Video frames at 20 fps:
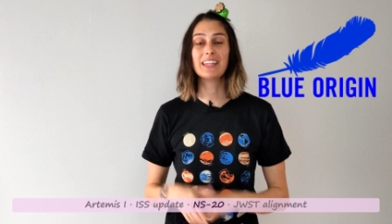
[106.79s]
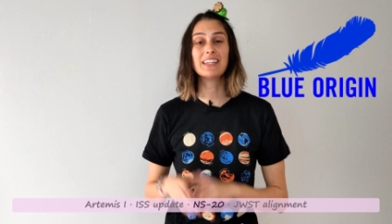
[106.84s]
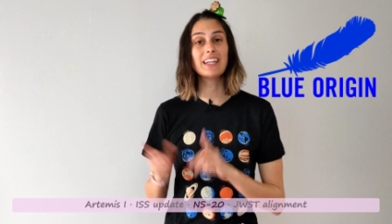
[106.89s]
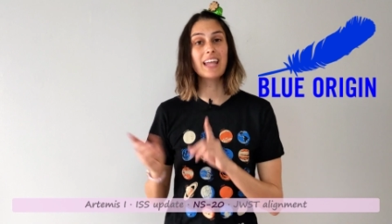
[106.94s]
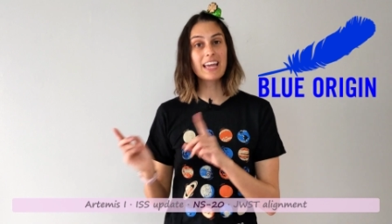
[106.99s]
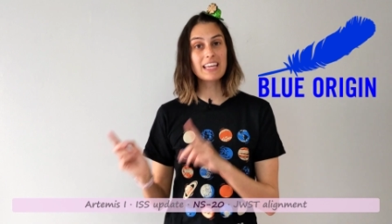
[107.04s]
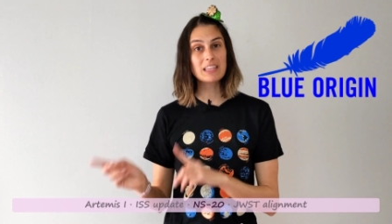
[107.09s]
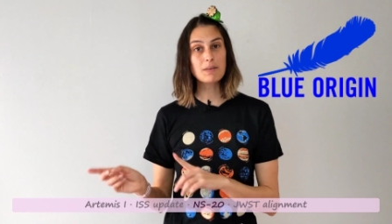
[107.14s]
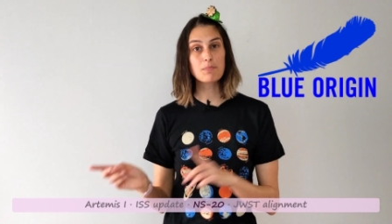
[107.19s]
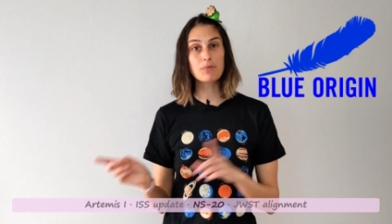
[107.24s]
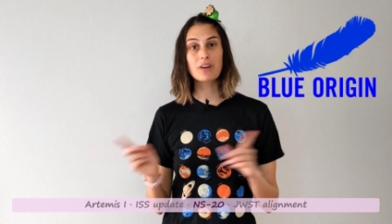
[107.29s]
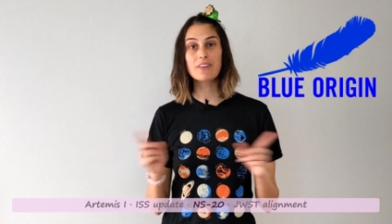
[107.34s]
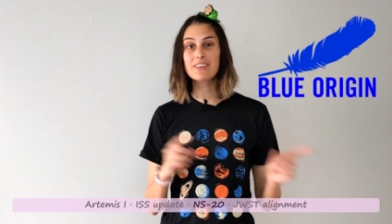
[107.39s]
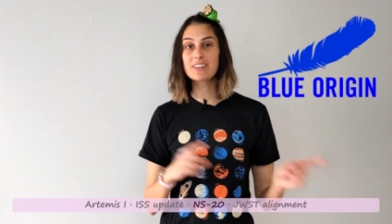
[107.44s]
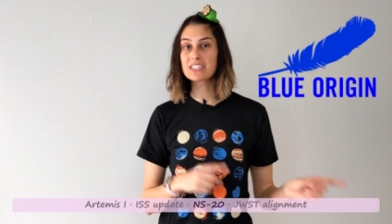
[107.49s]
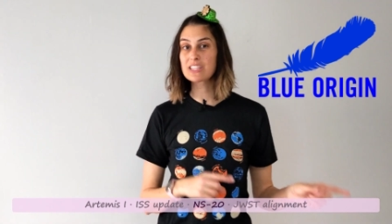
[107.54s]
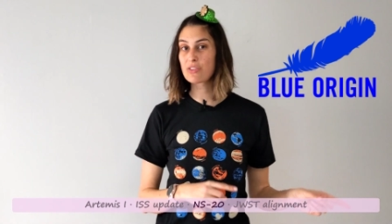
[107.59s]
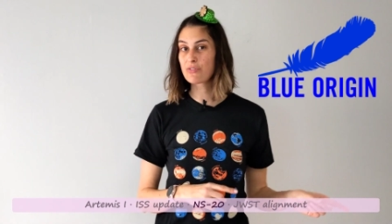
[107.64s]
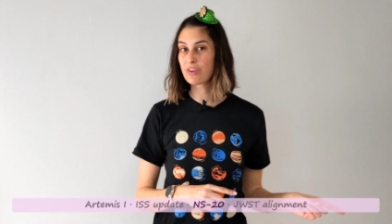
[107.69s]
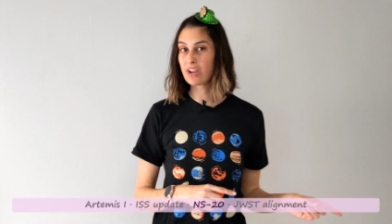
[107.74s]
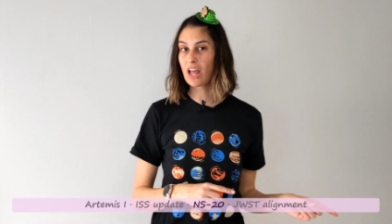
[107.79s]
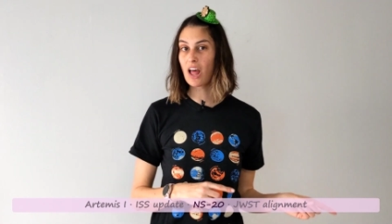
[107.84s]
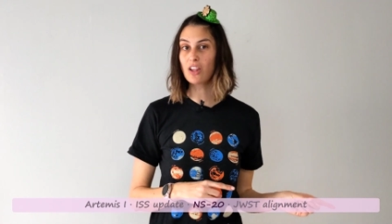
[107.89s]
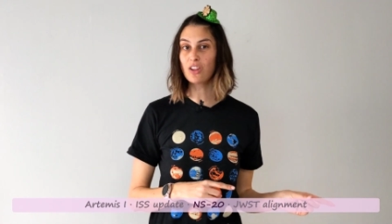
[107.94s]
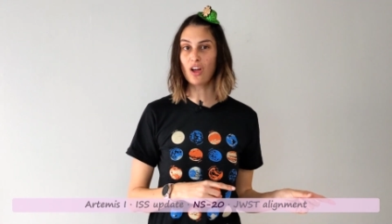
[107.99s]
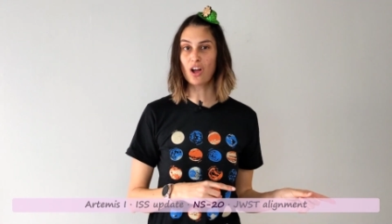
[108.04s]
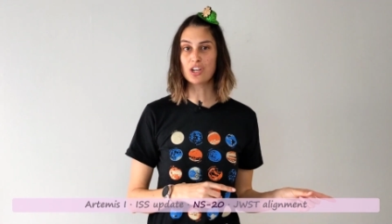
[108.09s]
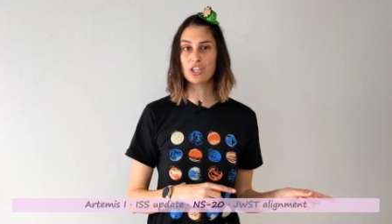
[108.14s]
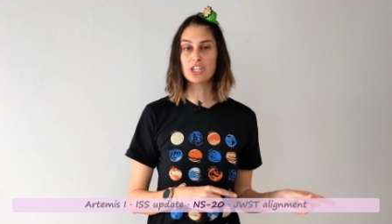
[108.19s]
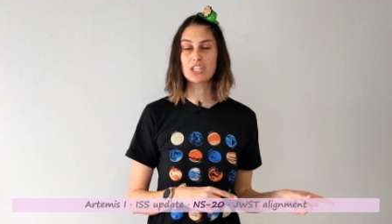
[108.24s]
and like the previous three
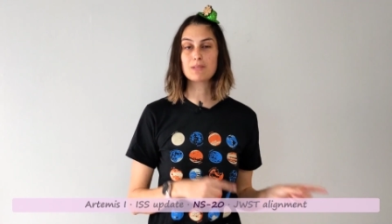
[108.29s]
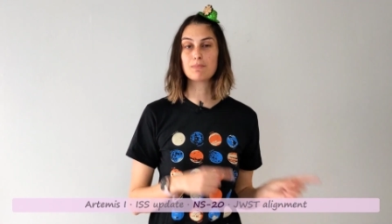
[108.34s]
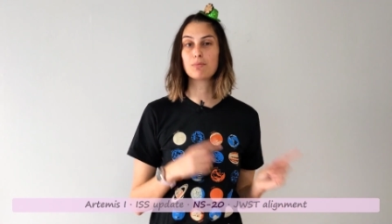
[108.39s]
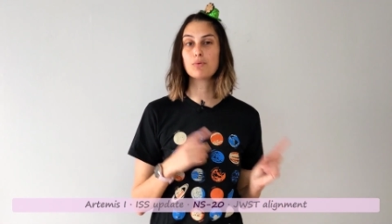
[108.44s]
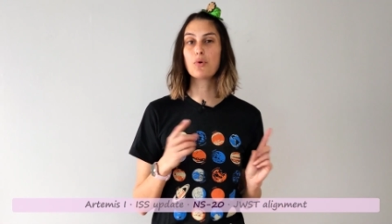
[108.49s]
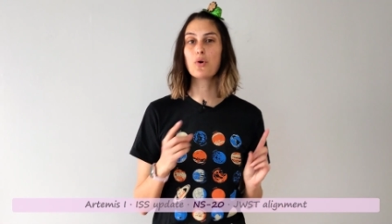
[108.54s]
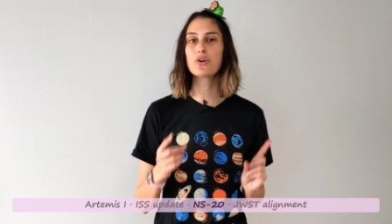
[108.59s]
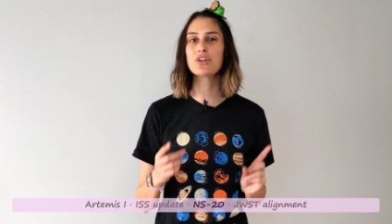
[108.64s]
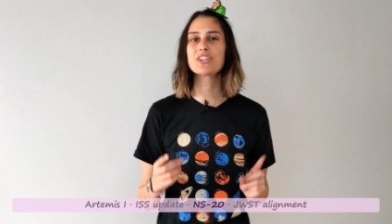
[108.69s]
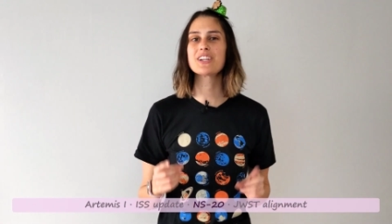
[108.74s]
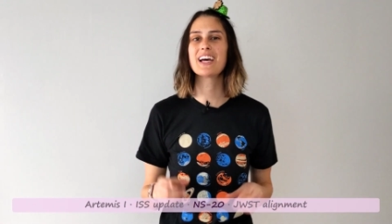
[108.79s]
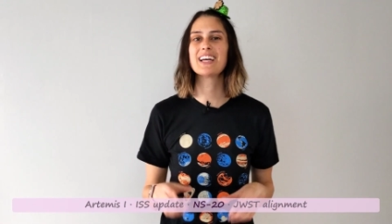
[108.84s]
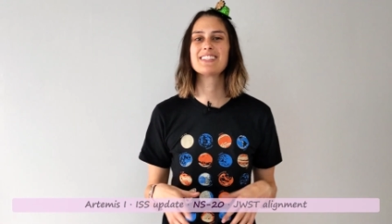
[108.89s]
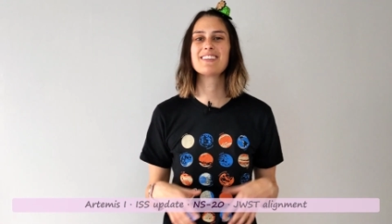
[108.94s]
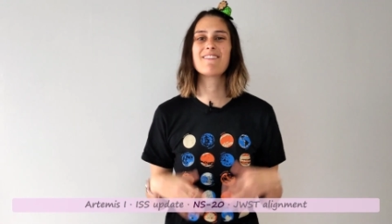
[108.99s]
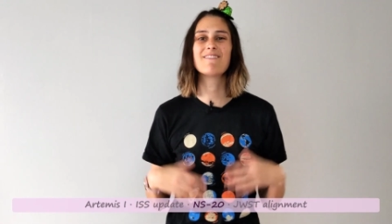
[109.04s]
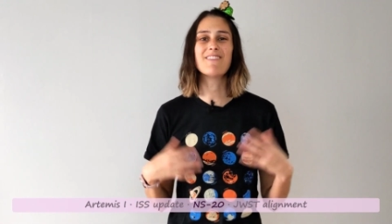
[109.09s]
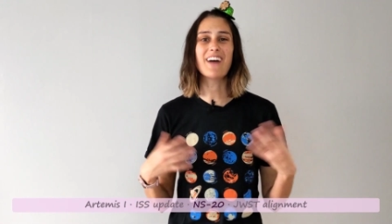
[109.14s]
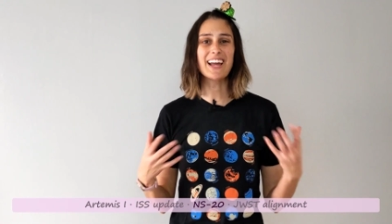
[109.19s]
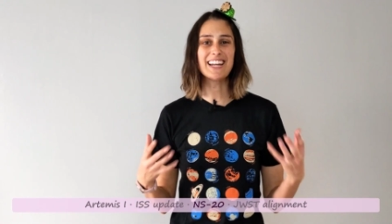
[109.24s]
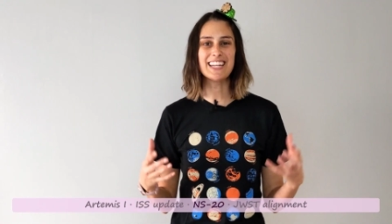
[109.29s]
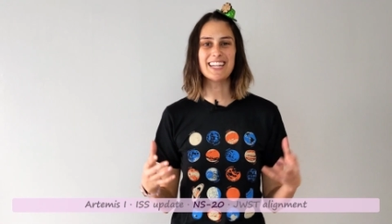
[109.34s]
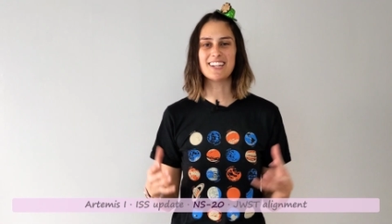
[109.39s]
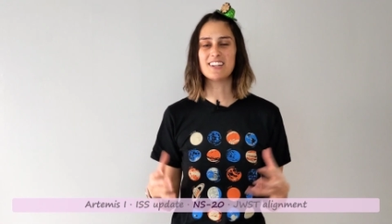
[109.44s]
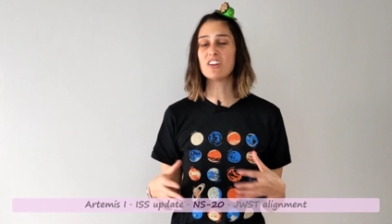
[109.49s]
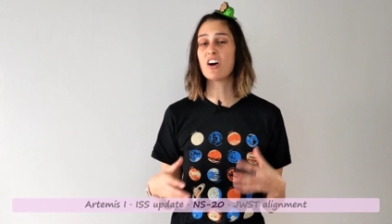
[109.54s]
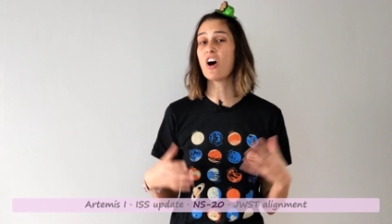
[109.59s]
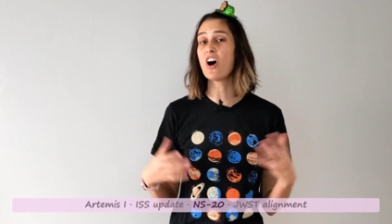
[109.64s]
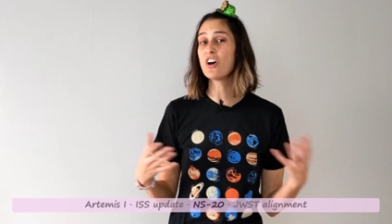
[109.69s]
launches, Blue Origin has invited an